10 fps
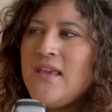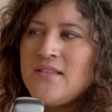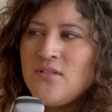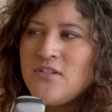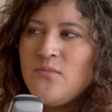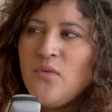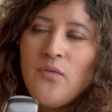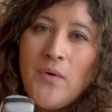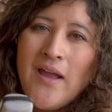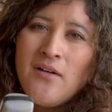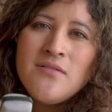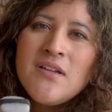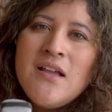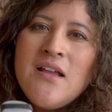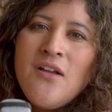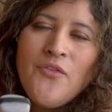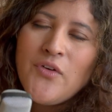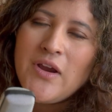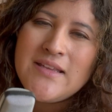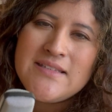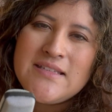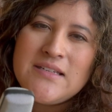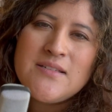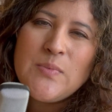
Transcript: easier to move around. For instance,